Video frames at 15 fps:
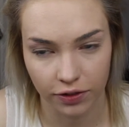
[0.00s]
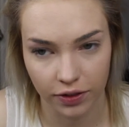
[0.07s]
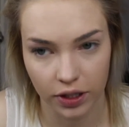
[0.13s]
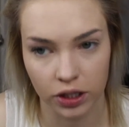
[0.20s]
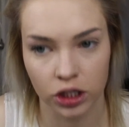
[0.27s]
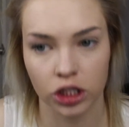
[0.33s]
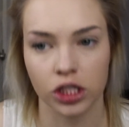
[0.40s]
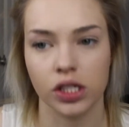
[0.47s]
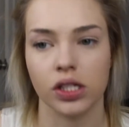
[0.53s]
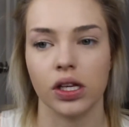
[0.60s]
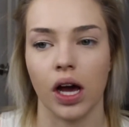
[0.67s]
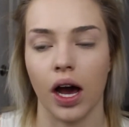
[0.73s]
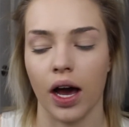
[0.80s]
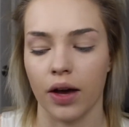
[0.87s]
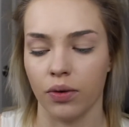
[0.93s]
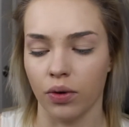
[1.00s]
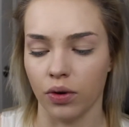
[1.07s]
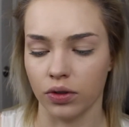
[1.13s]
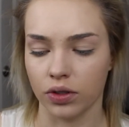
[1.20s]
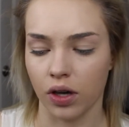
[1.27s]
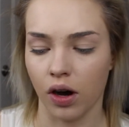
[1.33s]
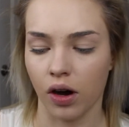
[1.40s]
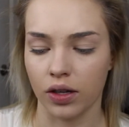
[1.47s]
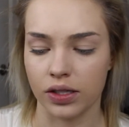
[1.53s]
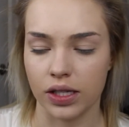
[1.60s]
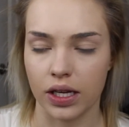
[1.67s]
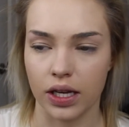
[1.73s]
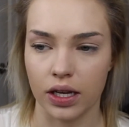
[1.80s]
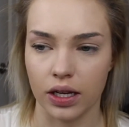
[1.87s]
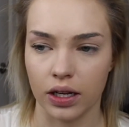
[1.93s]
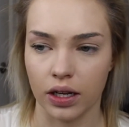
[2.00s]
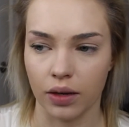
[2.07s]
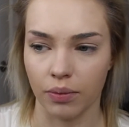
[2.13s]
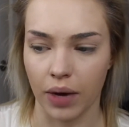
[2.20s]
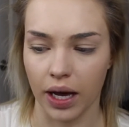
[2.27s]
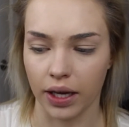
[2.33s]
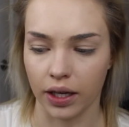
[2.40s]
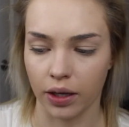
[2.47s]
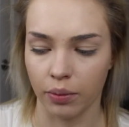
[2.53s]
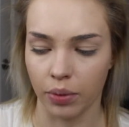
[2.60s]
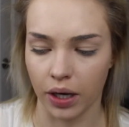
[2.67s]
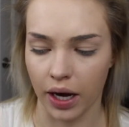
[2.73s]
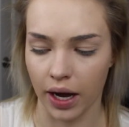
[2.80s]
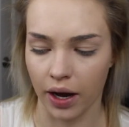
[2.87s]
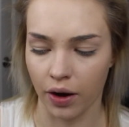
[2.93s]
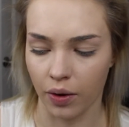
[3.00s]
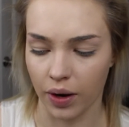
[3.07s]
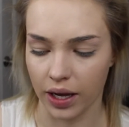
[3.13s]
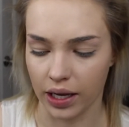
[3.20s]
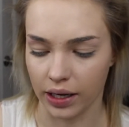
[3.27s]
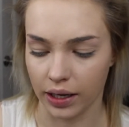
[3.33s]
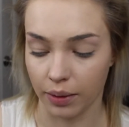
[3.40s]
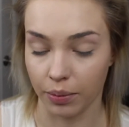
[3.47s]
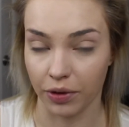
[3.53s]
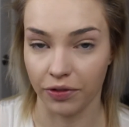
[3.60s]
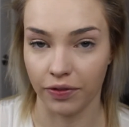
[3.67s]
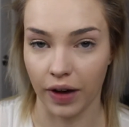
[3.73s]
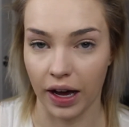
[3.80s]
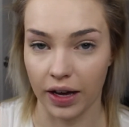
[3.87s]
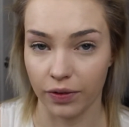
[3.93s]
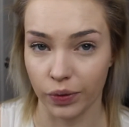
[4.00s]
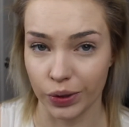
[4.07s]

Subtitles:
fierce, I will toss in my Brow in number 5,